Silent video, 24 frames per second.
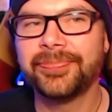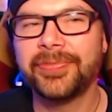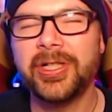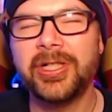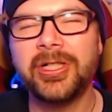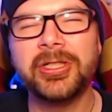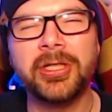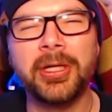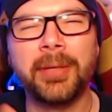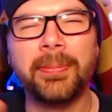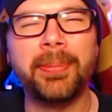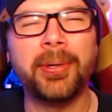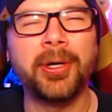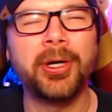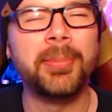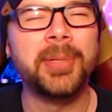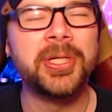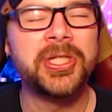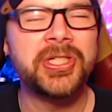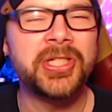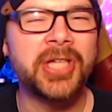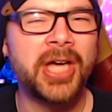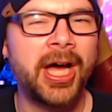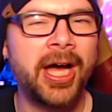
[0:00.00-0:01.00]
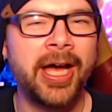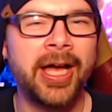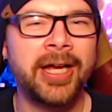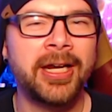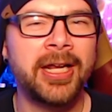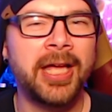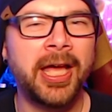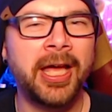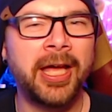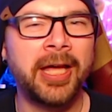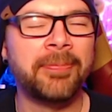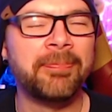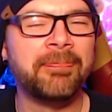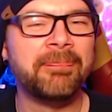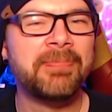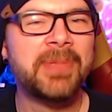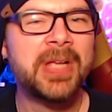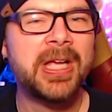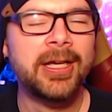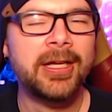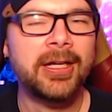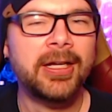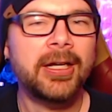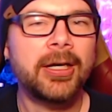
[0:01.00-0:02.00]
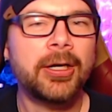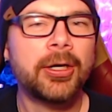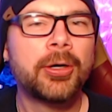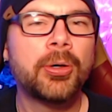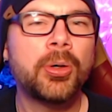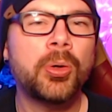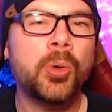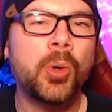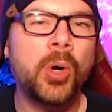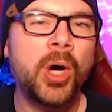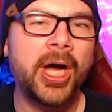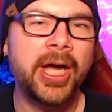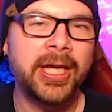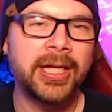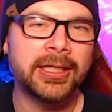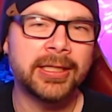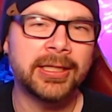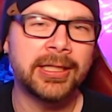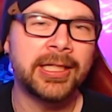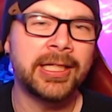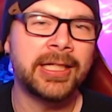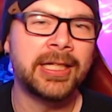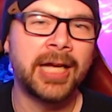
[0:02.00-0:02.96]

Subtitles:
They're just going to put them aside and quietly